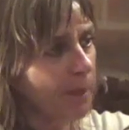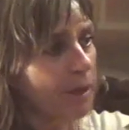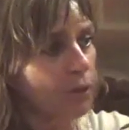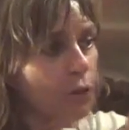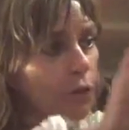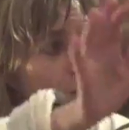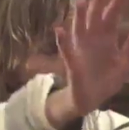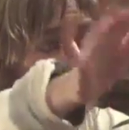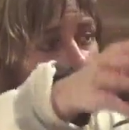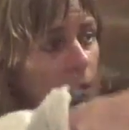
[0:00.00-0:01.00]
It all
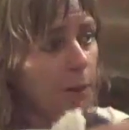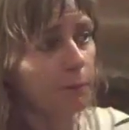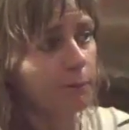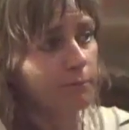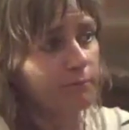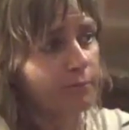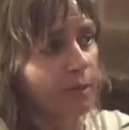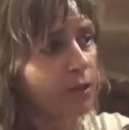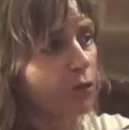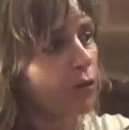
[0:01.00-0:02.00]
will come,
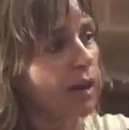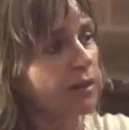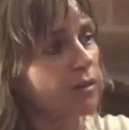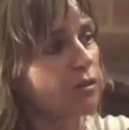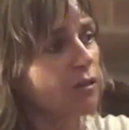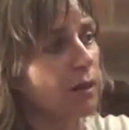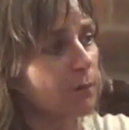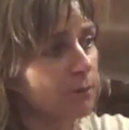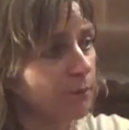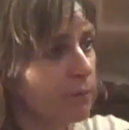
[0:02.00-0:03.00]
it all has to
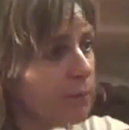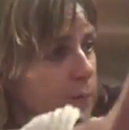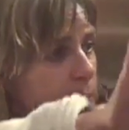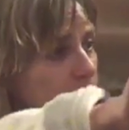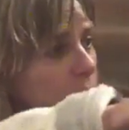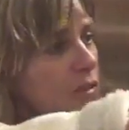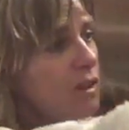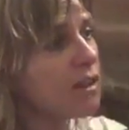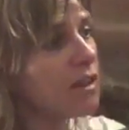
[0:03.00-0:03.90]
come, because it's